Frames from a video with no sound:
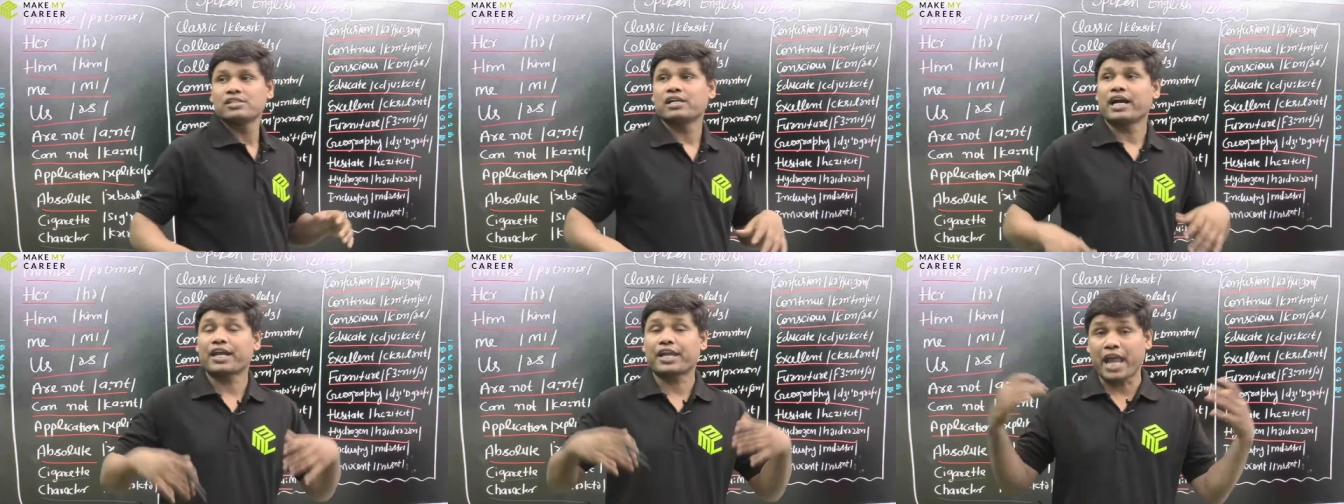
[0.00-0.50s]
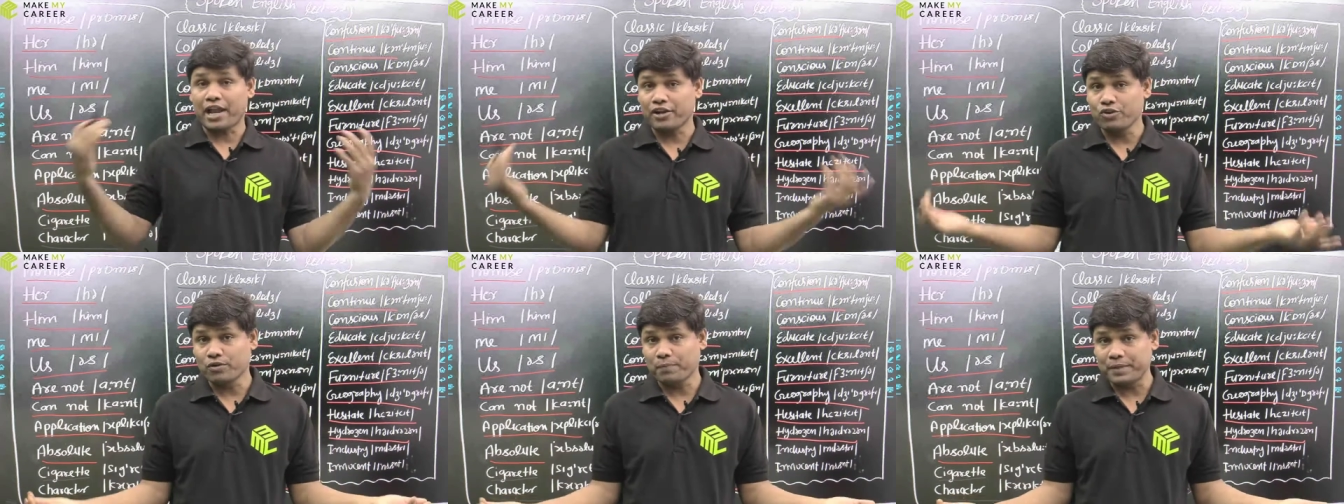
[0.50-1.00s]
Again you
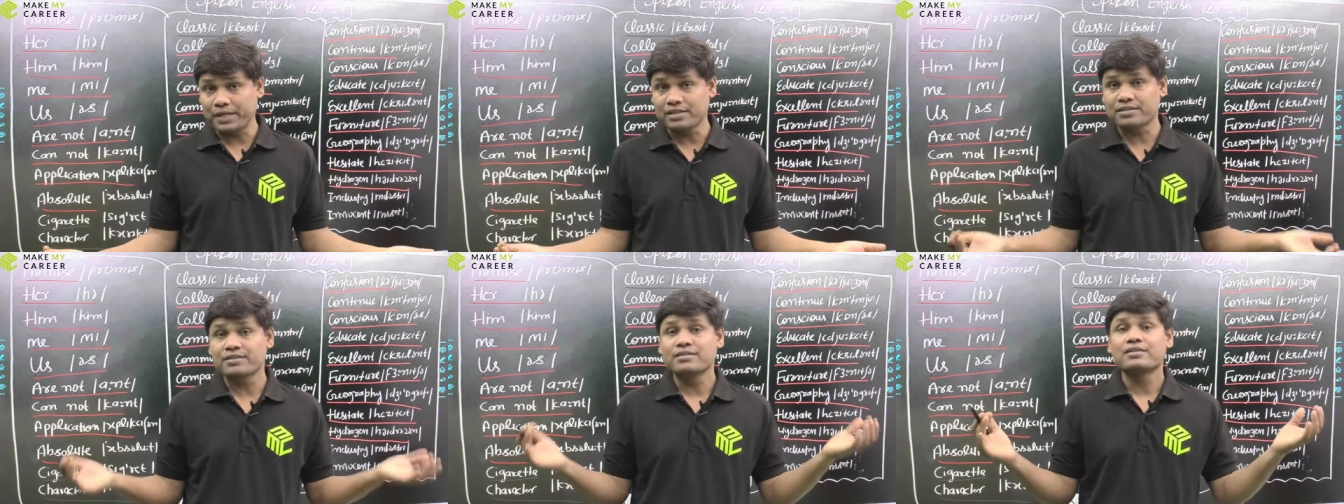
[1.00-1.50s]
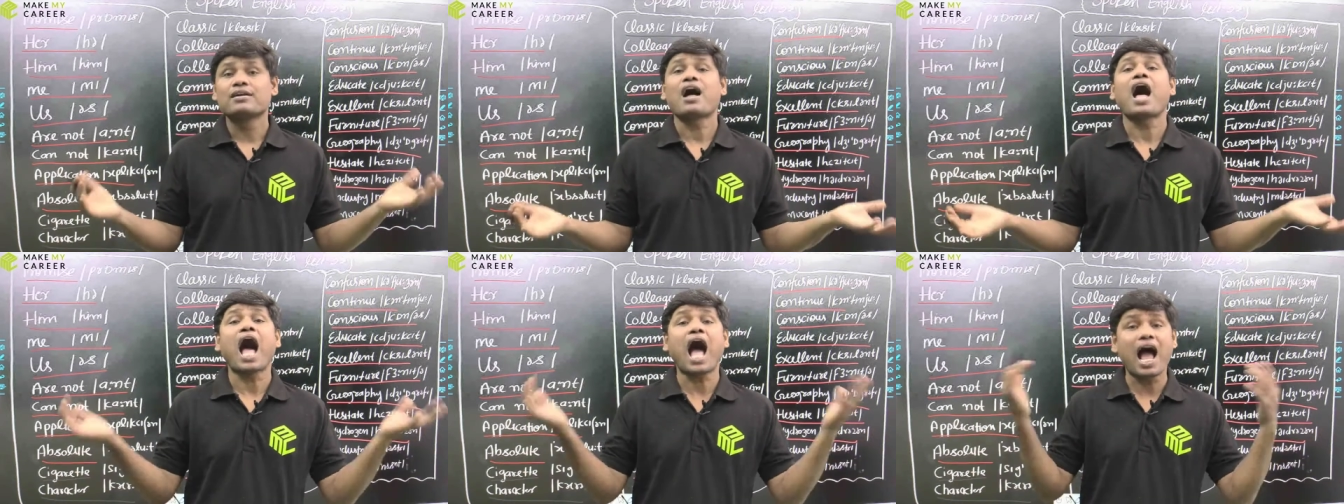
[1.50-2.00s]
repeat,
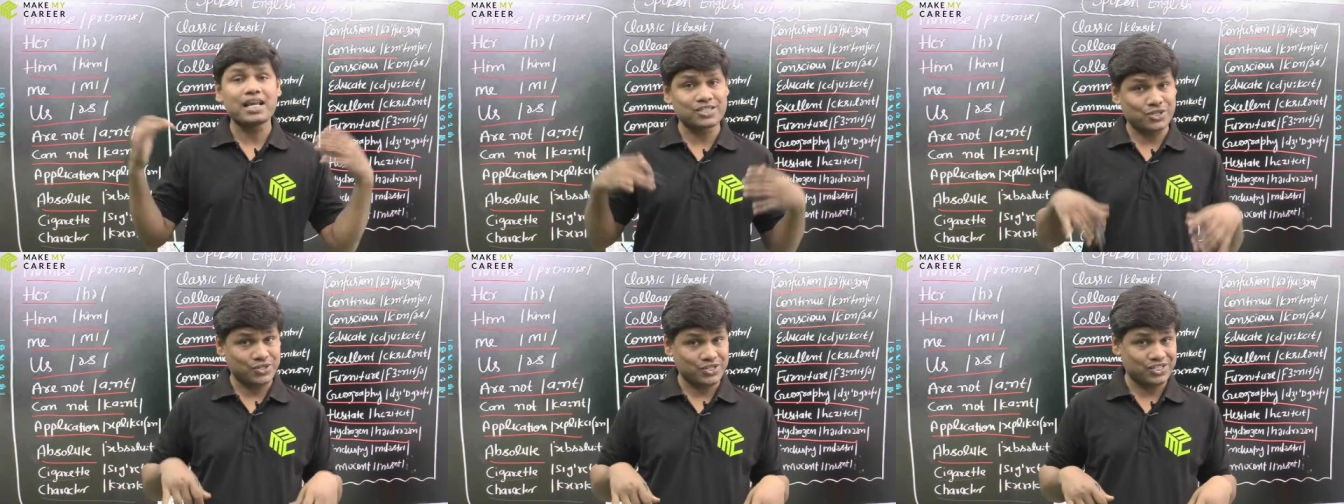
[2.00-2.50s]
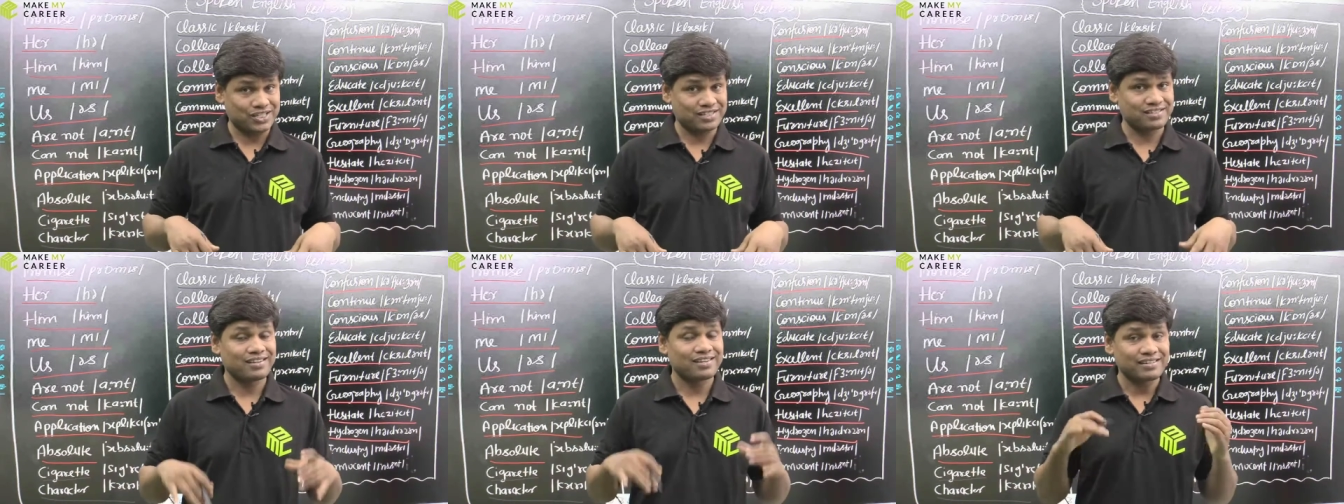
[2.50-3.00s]
hydrogen.
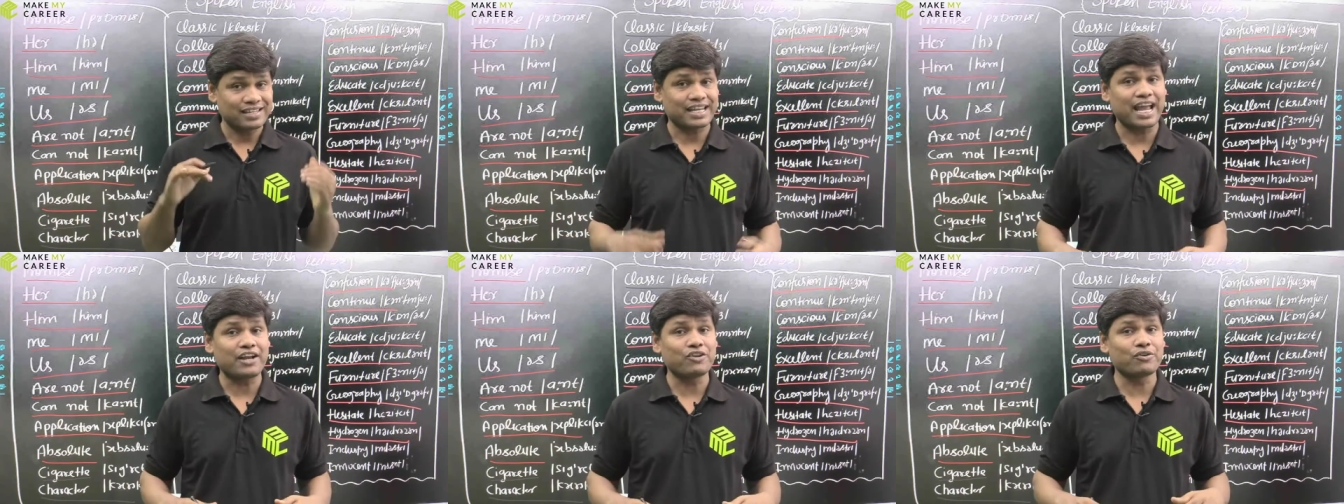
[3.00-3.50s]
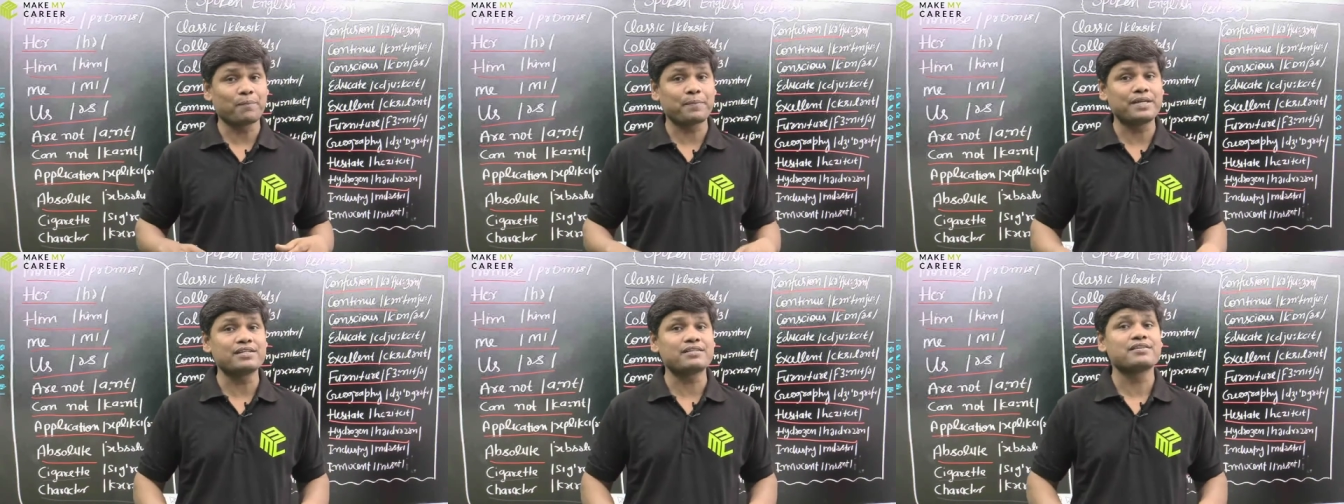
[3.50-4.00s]
Again you
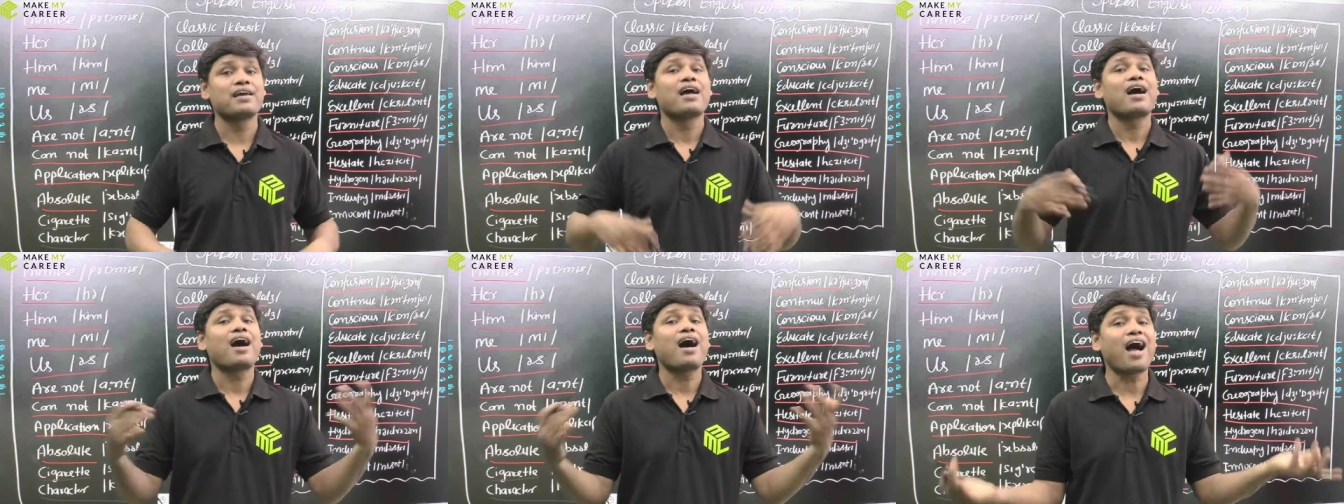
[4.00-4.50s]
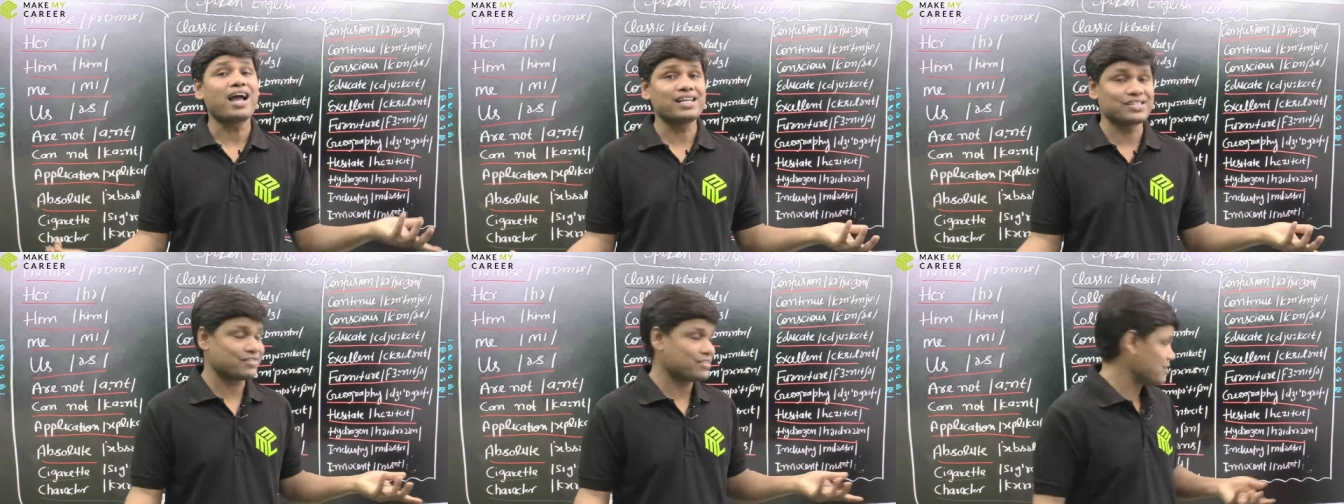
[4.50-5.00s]
repeat,
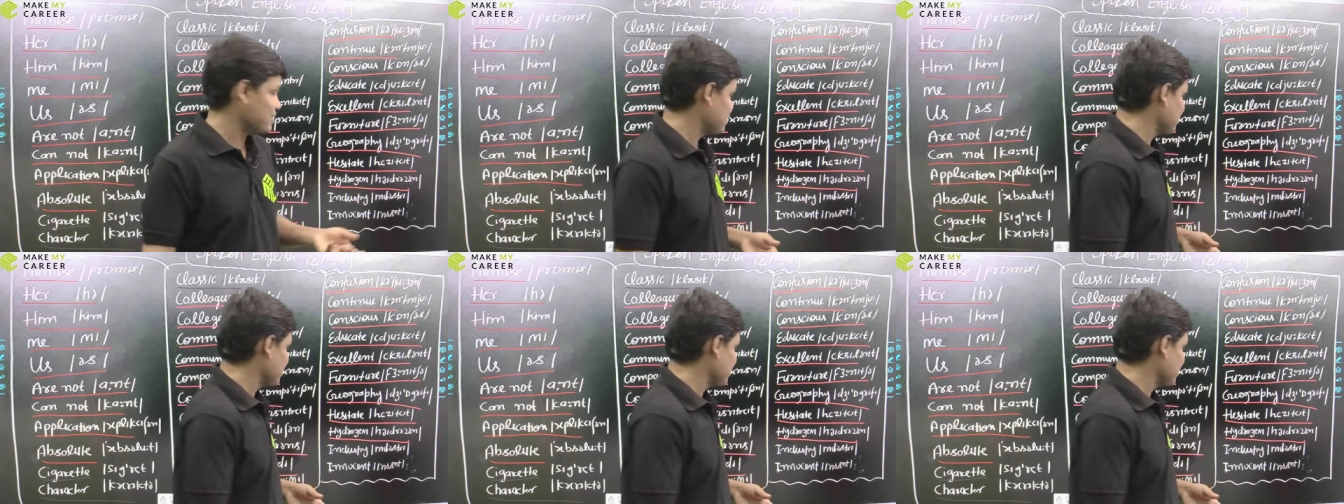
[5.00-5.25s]
hydrogen.